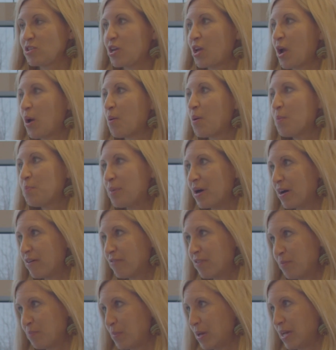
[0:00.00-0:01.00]
to go
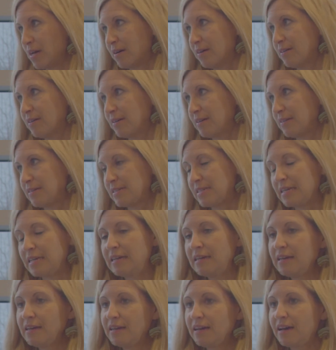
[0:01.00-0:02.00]
above and beyond.
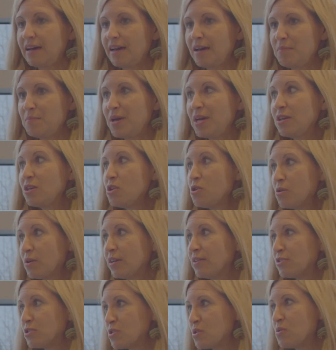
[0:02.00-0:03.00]
Um, and you
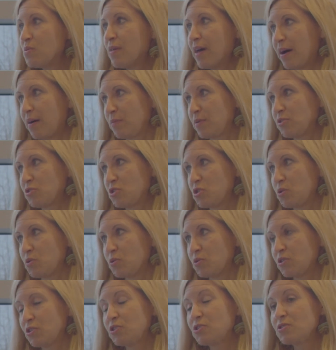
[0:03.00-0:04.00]
can do that with
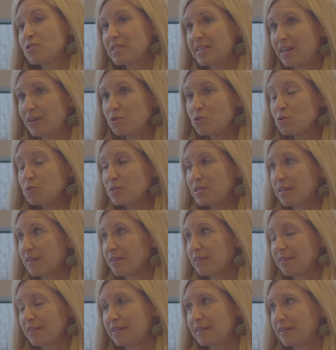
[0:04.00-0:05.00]
children. Your schedule's going
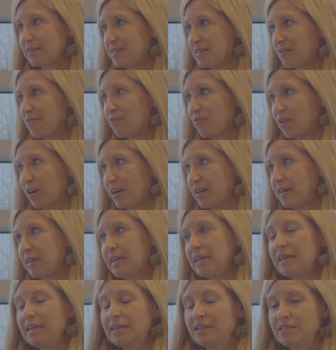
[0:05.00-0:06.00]
to look different.
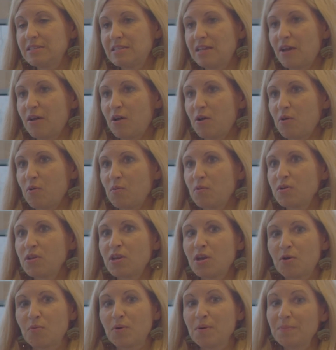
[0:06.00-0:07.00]
So,
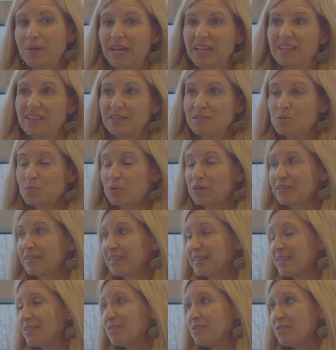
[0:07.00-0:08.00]
you know, when my kids were
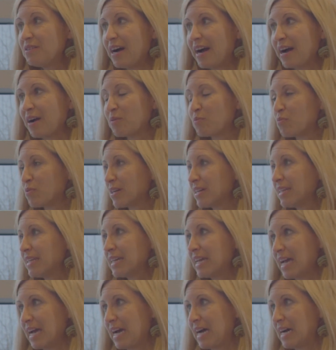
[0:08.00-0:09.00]
little, I
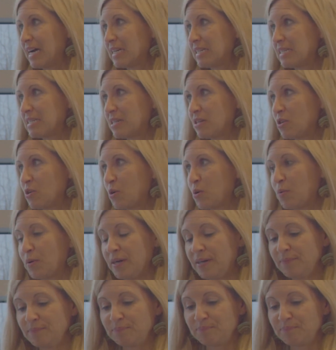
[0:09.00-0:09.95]
really had to,